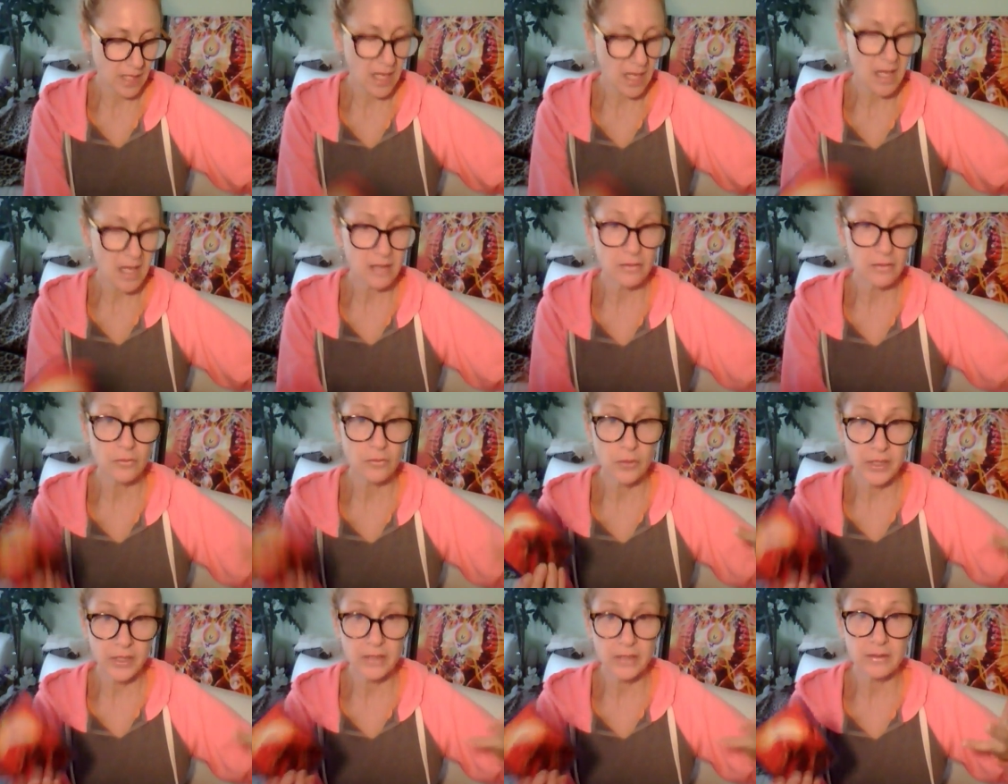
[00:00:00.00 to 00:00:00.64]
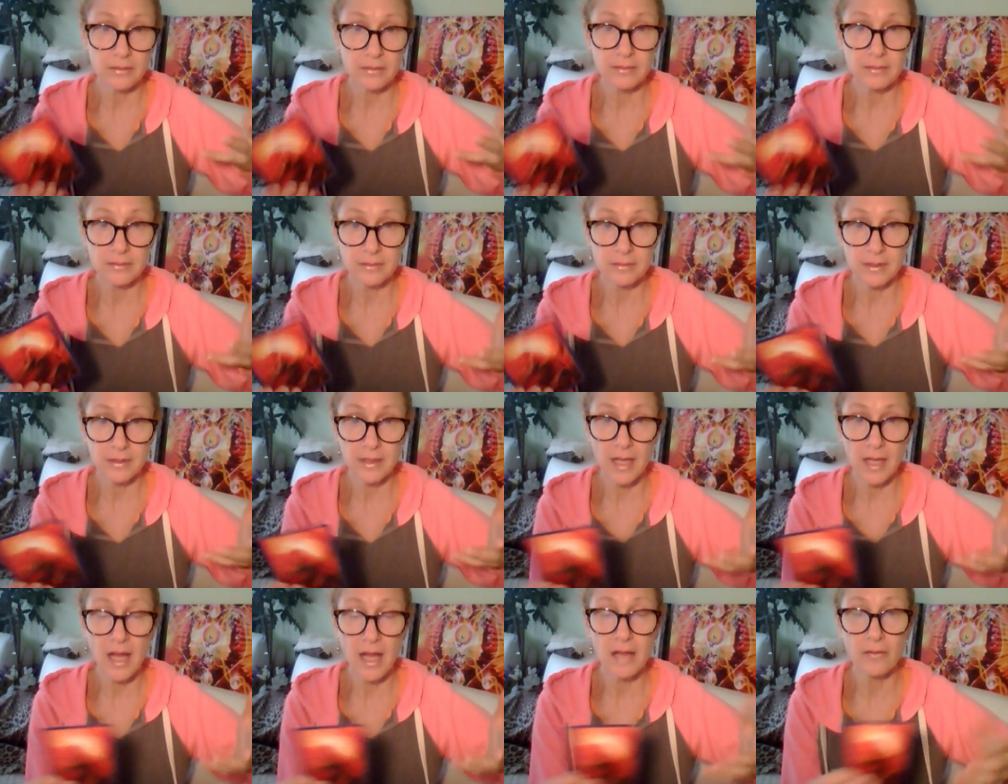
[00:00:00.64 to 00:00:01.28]
Olive oil.
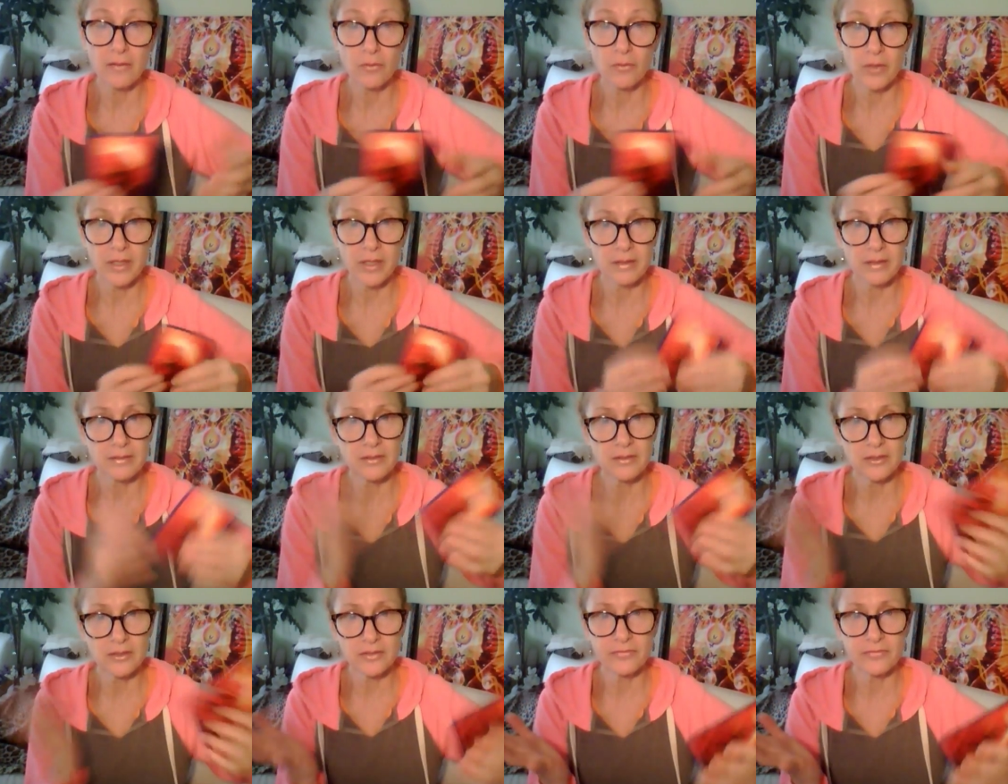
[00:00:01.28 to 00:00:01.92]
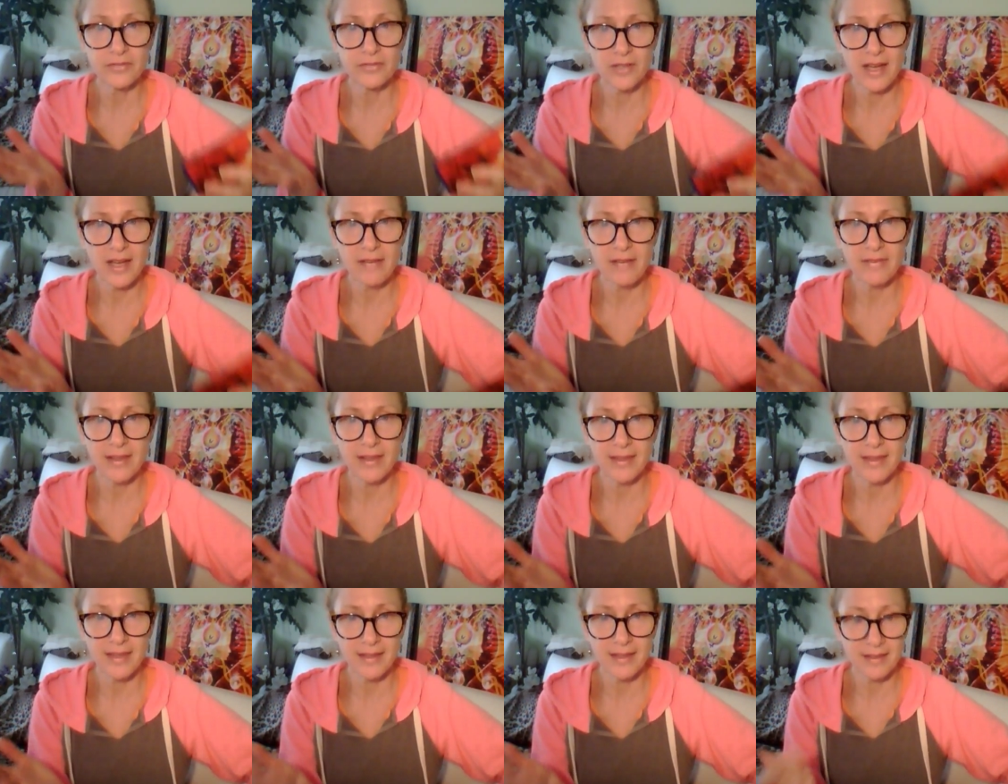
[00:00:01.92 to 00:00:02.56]
Olive oil. Good for
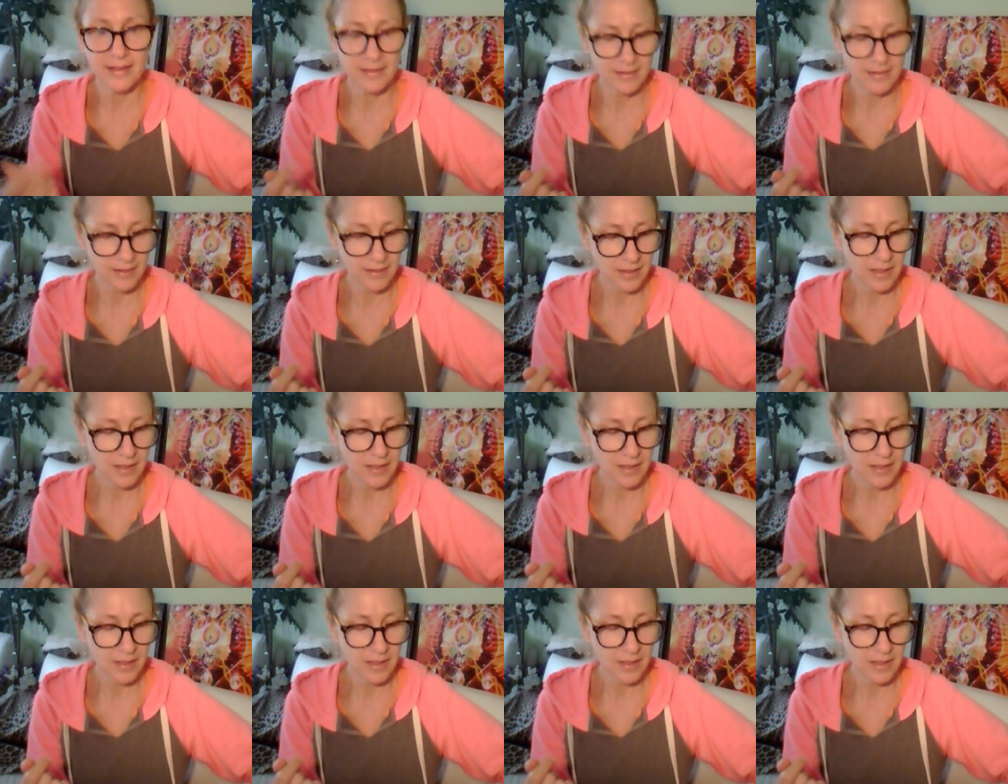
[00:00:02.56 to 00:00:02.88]
everything.